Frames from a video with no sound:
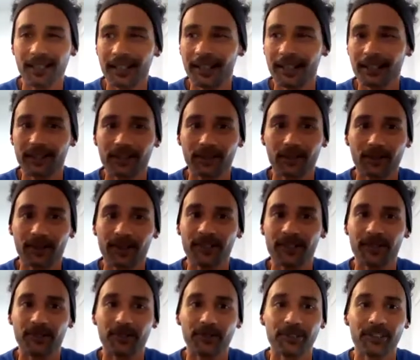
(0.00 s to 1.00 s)
genetics, or
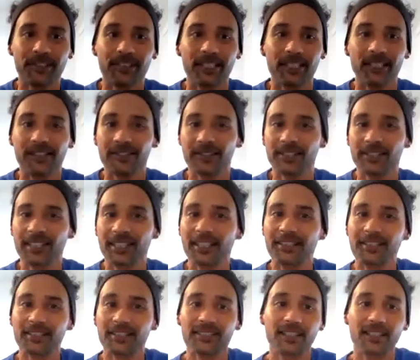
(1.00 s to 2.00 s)
is it really they
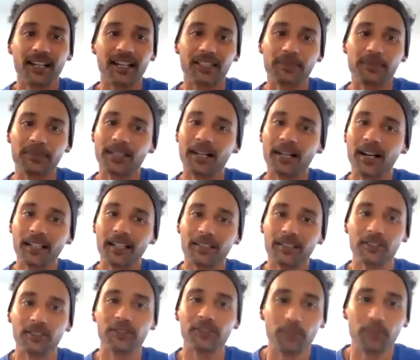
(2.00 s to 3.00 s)
understand the science behind
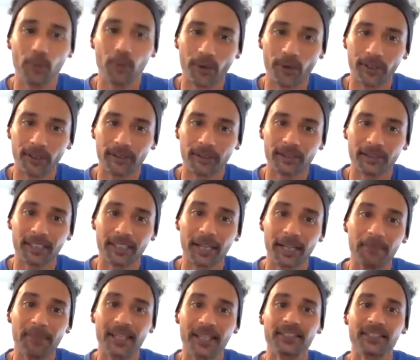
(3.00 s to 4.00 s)
the sport
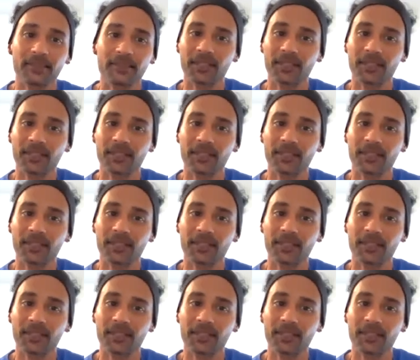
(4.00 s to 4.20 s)
that makes them